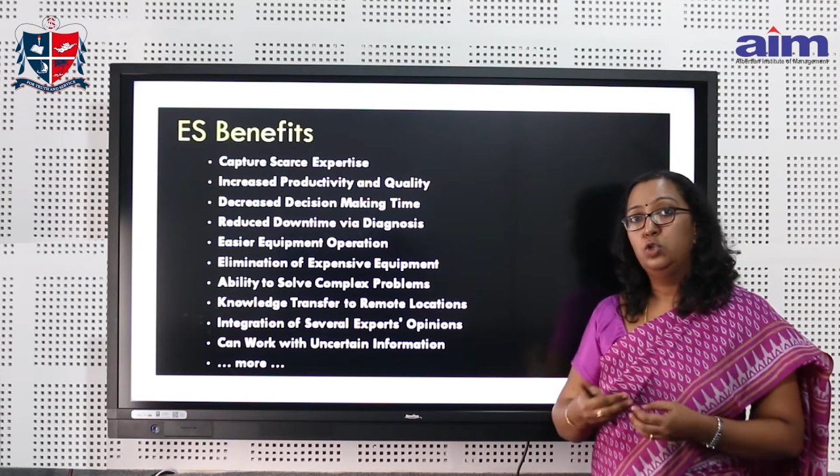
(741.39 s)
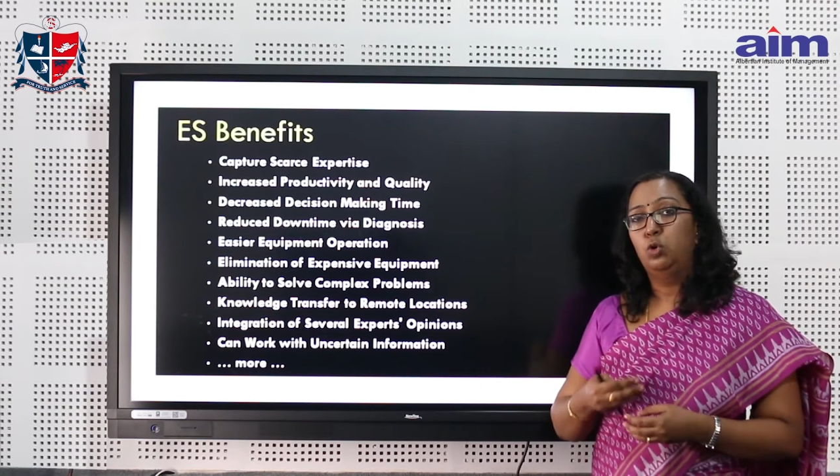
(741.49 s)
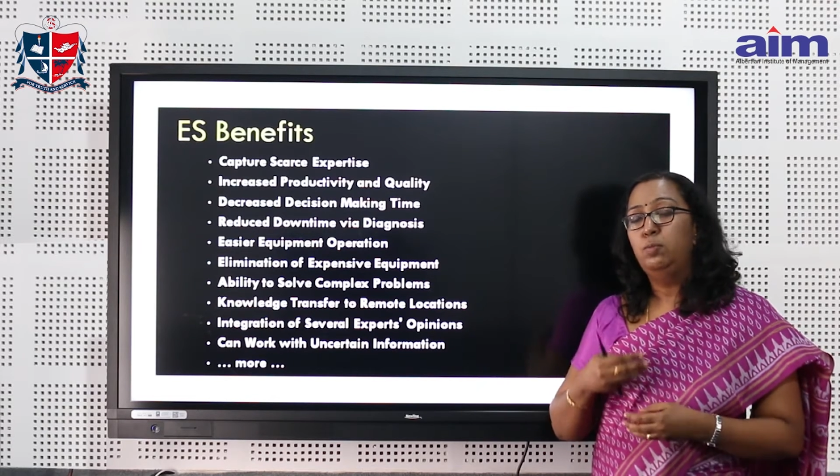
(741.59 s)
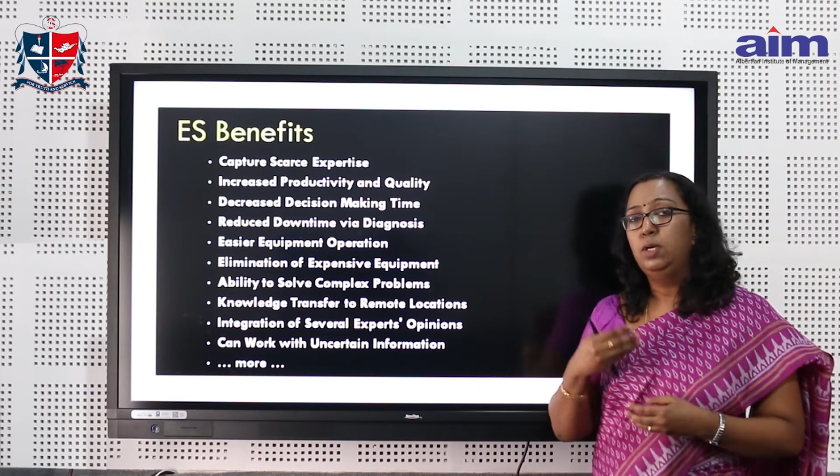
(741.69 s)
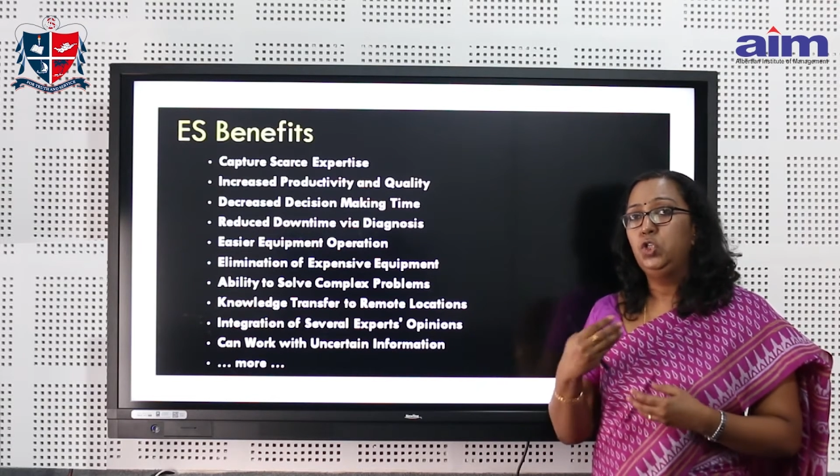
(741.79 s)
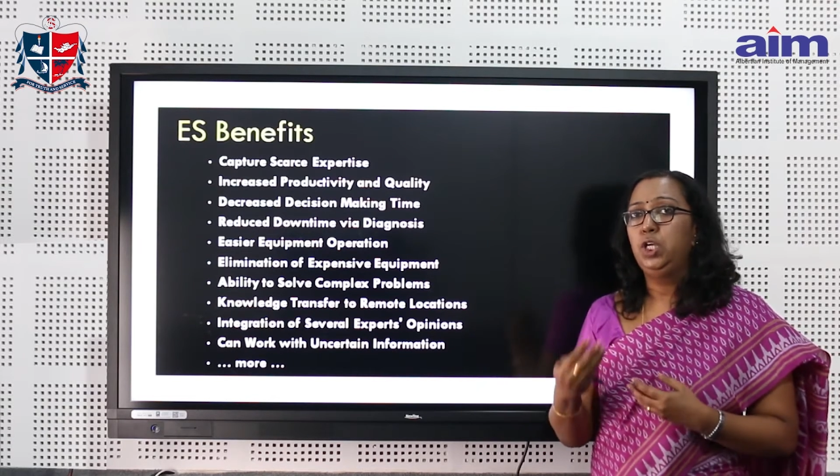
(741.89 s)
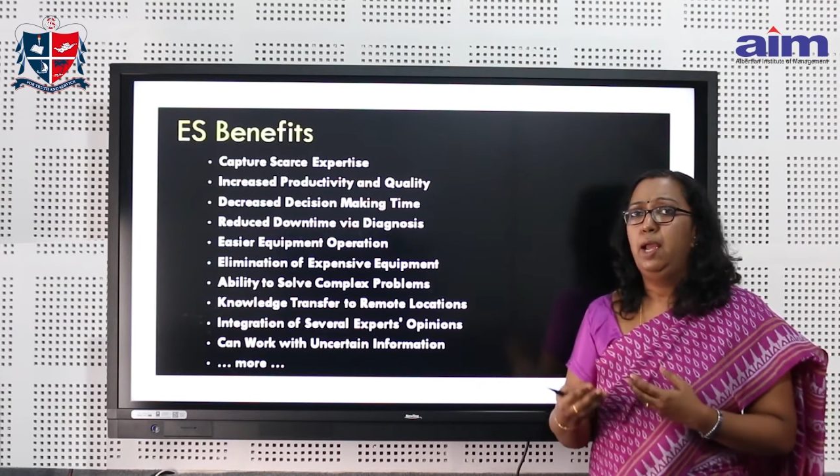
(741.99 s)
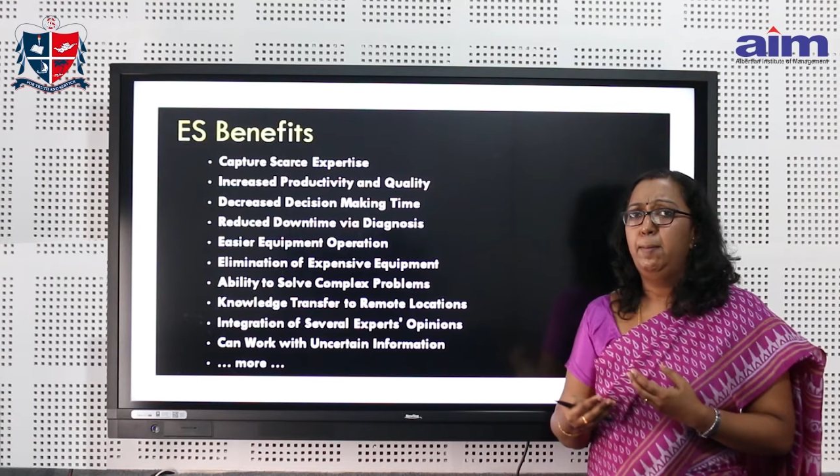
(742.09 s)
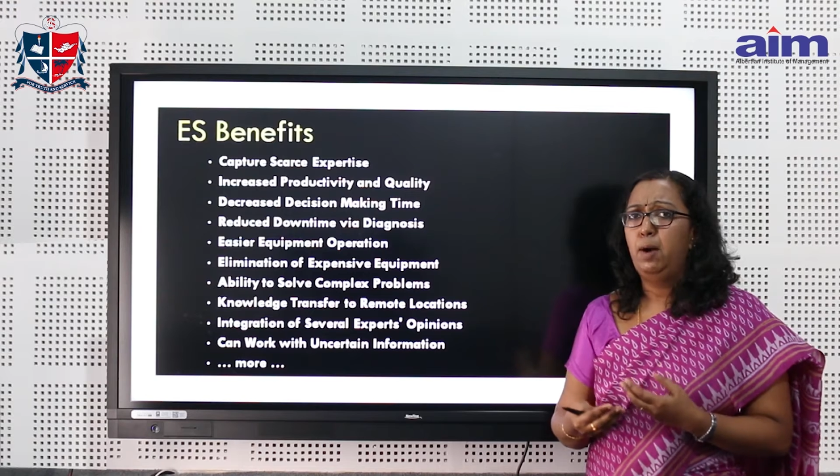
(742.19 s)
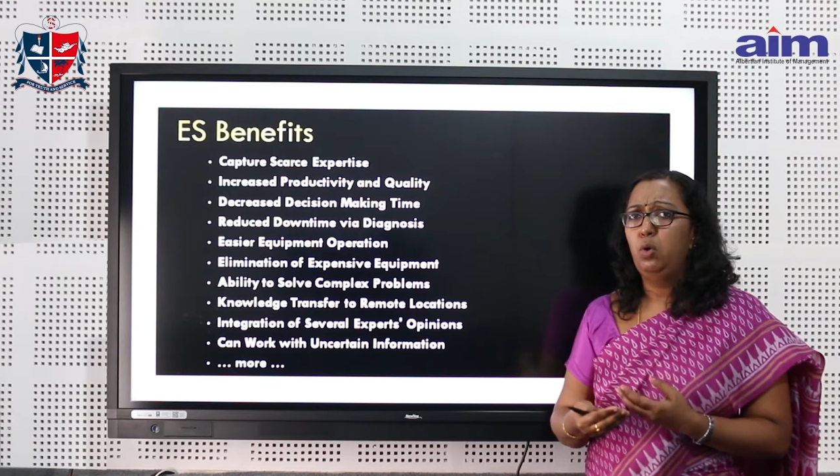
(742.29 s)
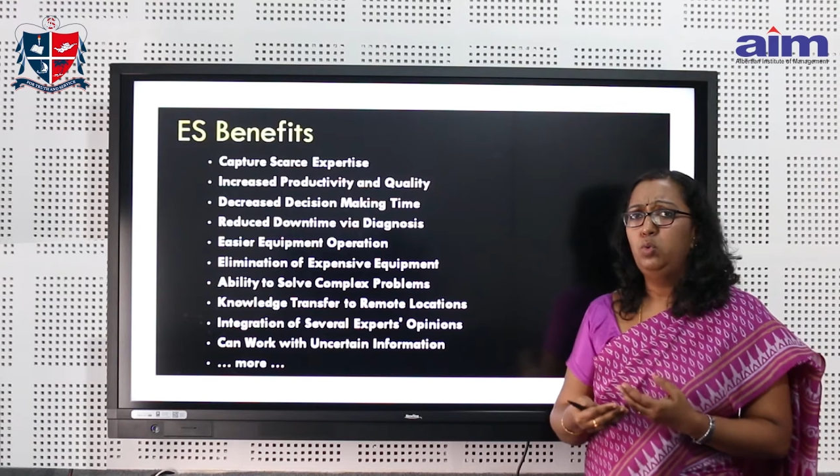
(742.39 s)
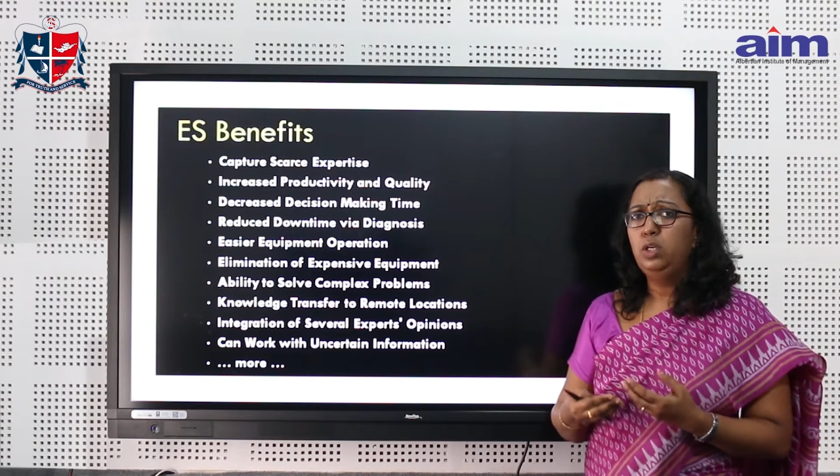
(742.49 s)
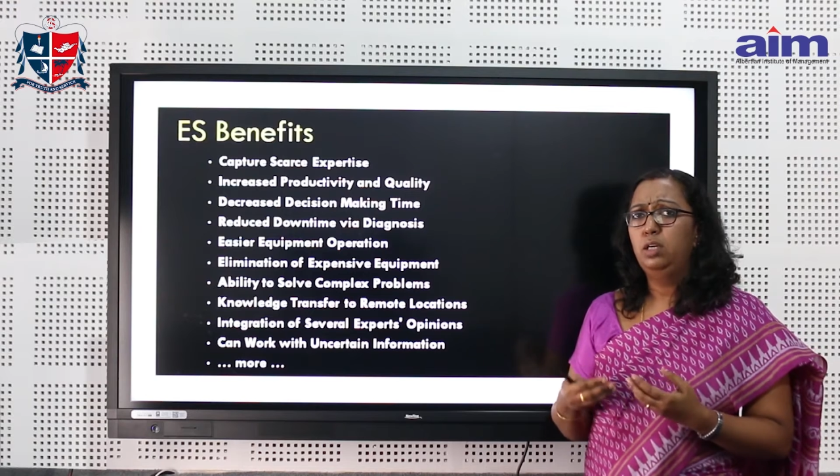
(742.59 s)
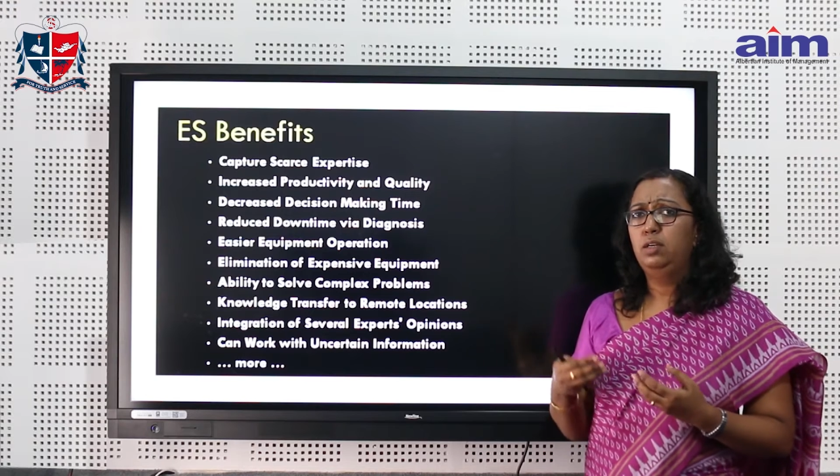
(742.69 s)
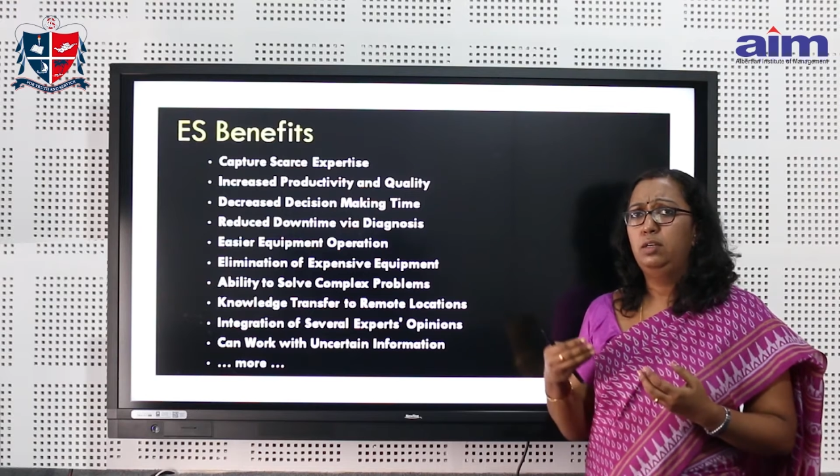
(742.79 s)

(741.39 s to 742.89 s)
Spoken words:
so much amount,